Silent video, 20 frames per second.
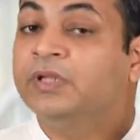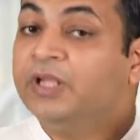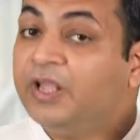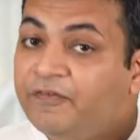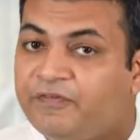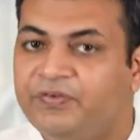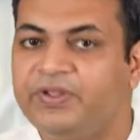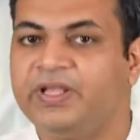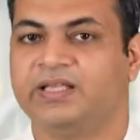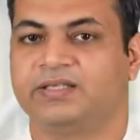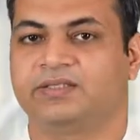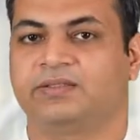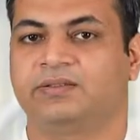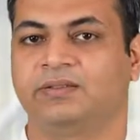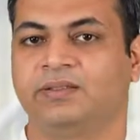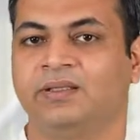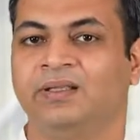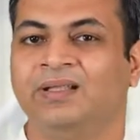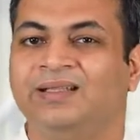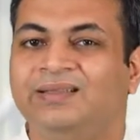If yes,
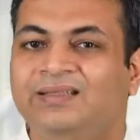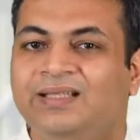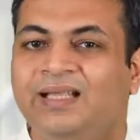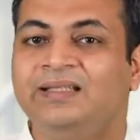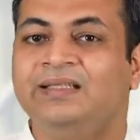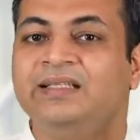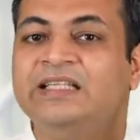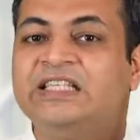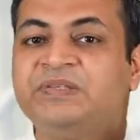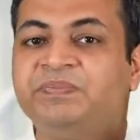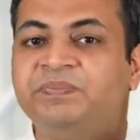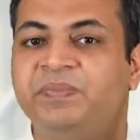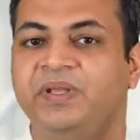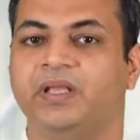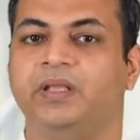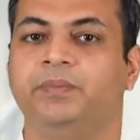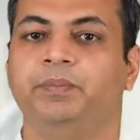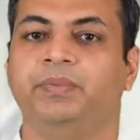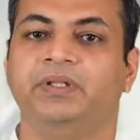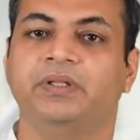then this
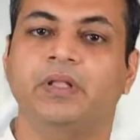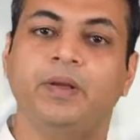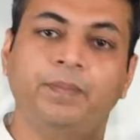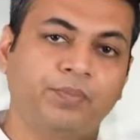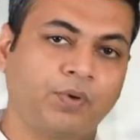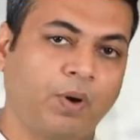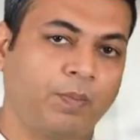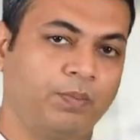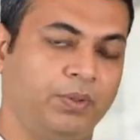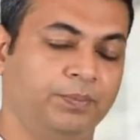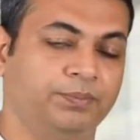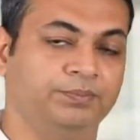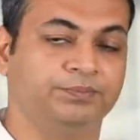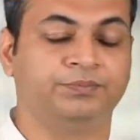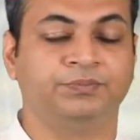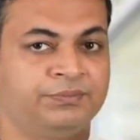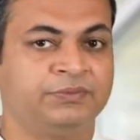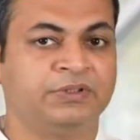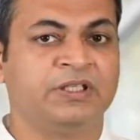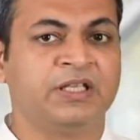may be the problem.
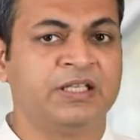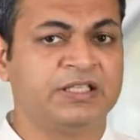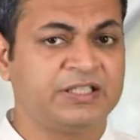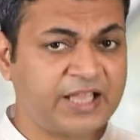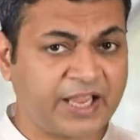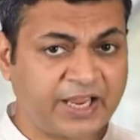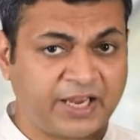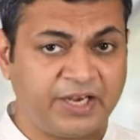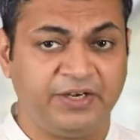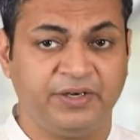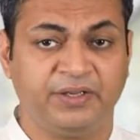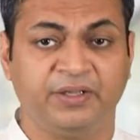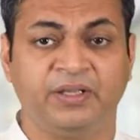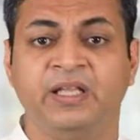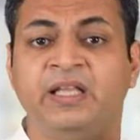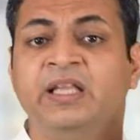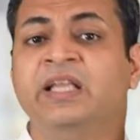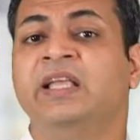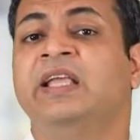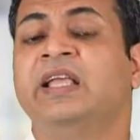Second,
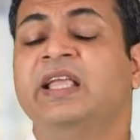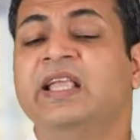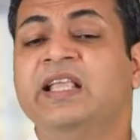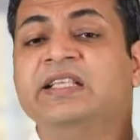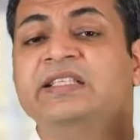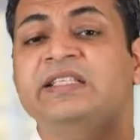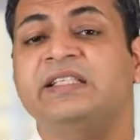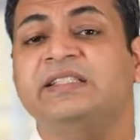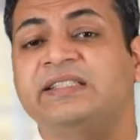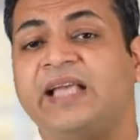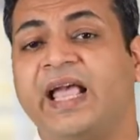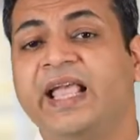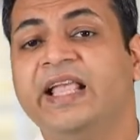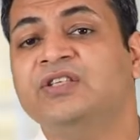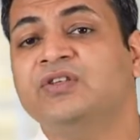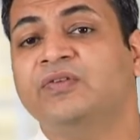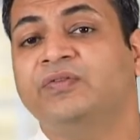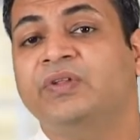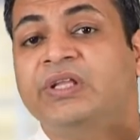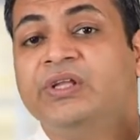is
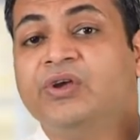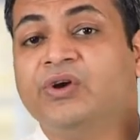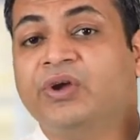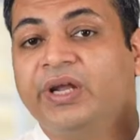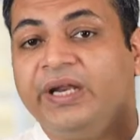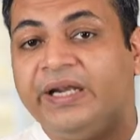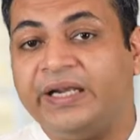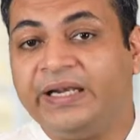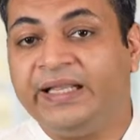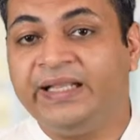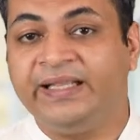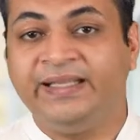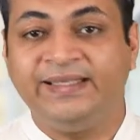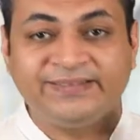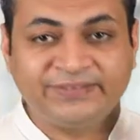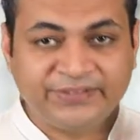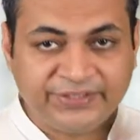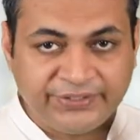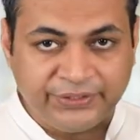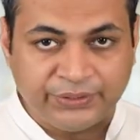size of the, your kidney
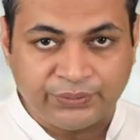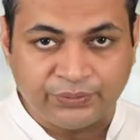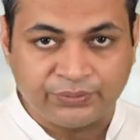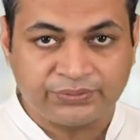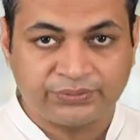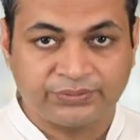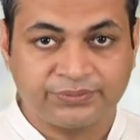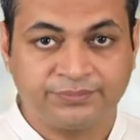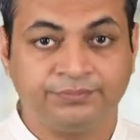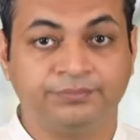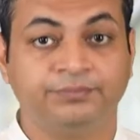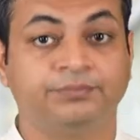is reduced?